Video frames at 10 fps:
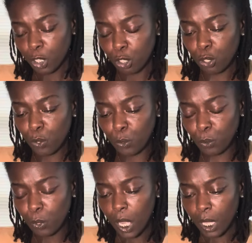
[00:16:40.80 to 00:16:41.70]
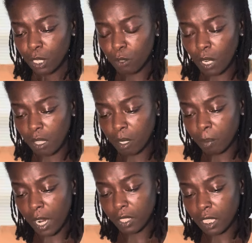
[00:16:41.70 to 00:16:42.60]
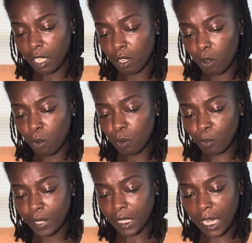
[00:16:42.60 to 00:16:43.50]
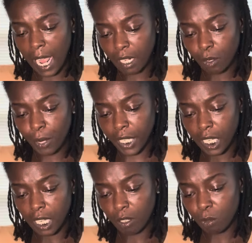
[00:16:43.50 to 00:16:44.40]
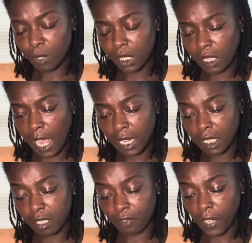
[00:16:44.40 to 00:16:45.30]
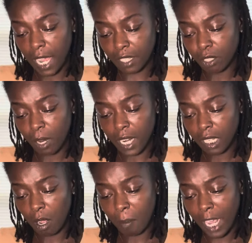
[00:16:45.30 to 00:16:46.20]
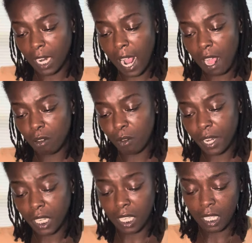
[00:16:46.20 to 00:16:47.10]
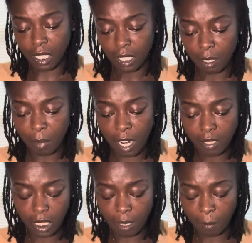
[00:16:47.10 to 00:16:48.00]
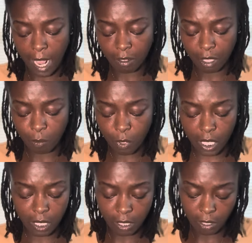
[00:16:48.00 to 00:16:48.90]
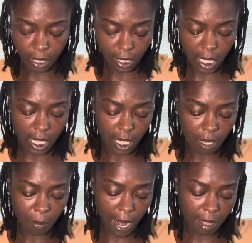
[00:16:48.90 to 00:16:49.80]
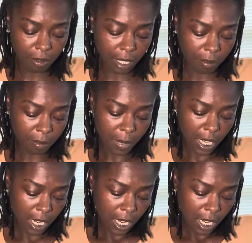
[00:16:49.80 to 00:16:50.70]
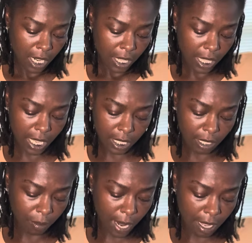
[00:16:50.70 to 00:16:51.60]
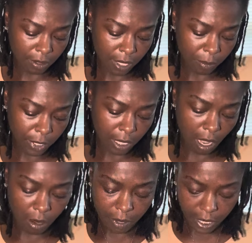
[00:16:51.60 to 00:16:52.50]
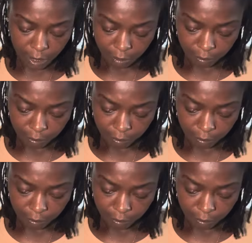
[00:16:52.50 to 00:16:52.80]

to, you know, the person who was not crooked, who decided to fly straight no matter how crooked the person around them was, or the thing around them. Things around them was going.